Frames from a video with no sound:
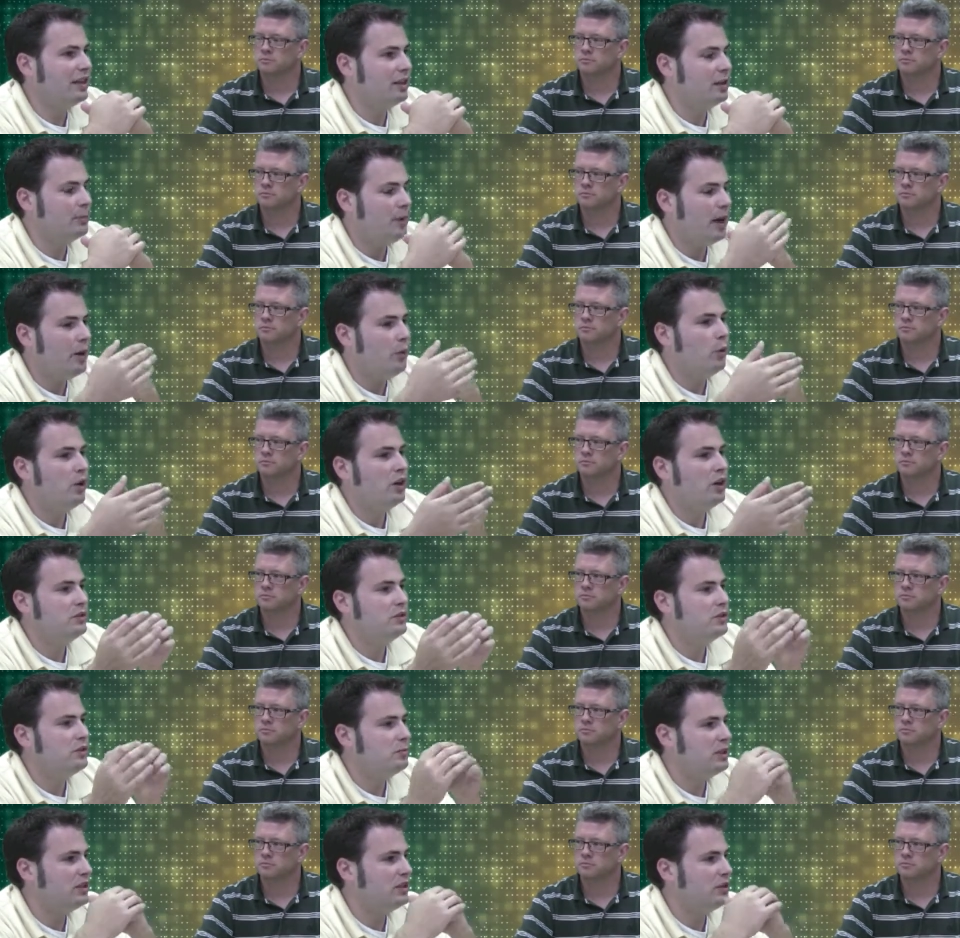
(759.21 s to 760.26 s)
Speaker 1: tell them, I
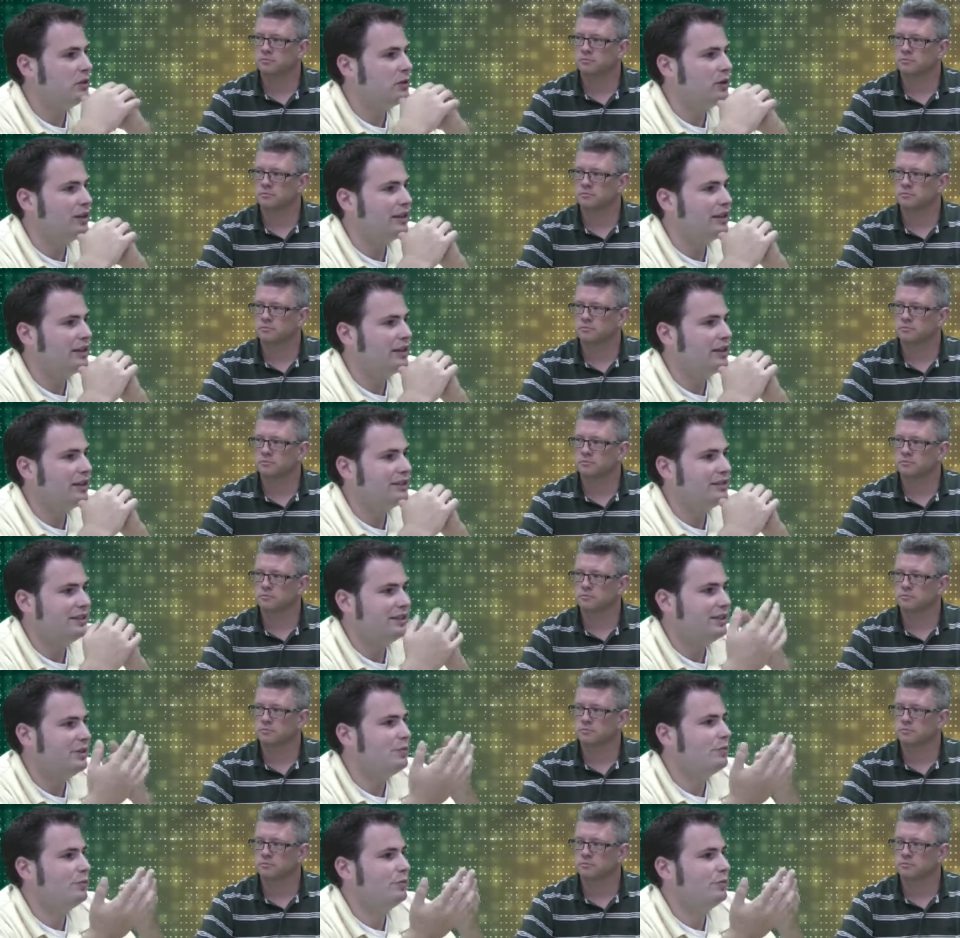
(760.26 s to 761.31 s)
want you to be doing
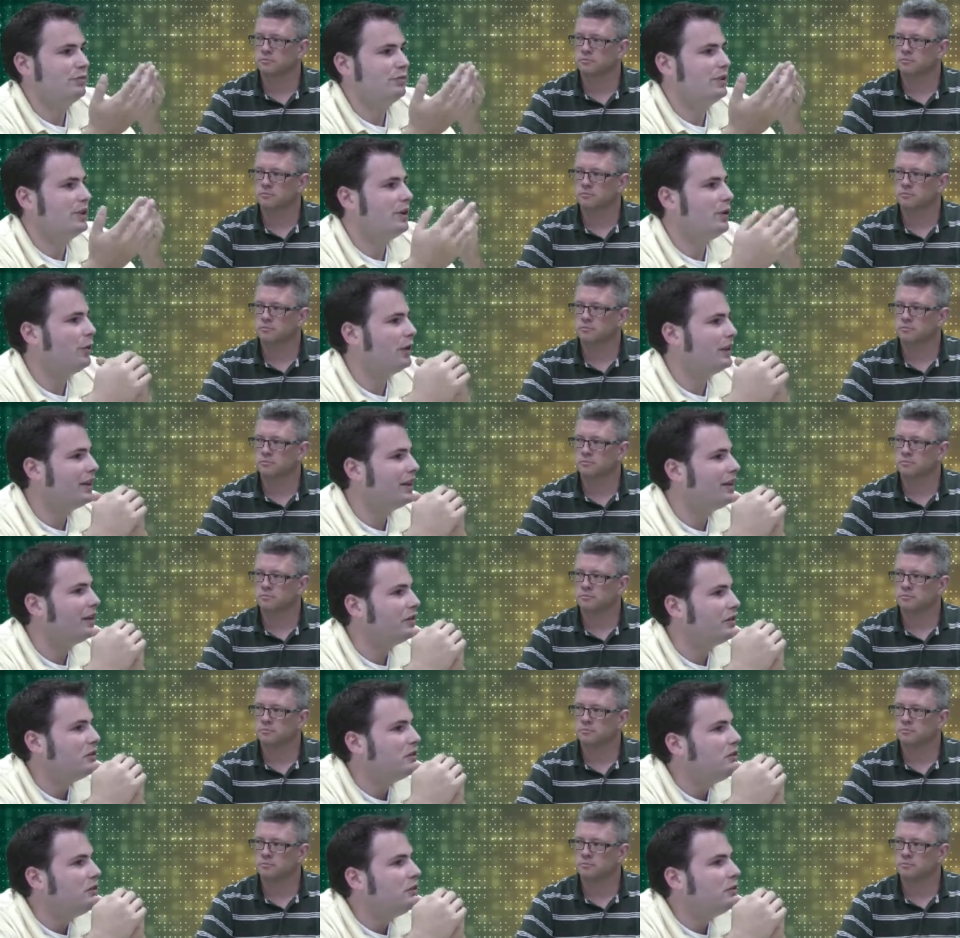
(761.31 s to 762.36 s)
this, and then, you know, what the
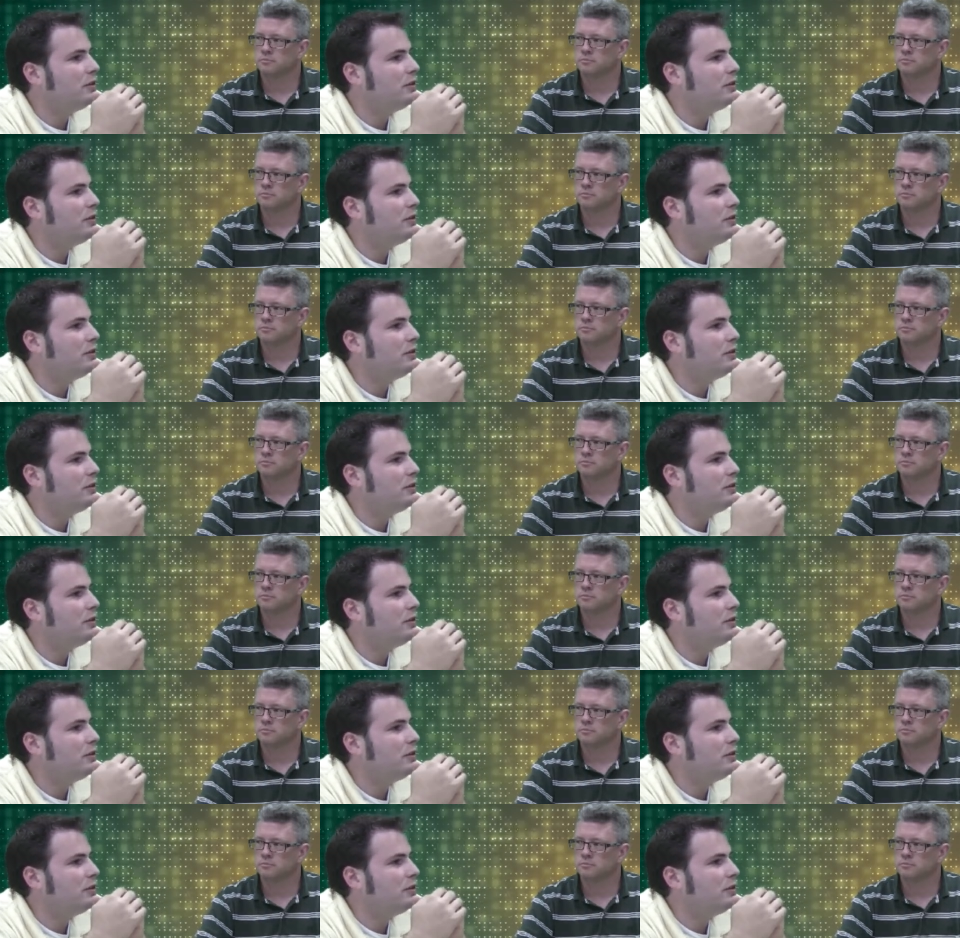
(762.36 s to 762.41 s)
hell are you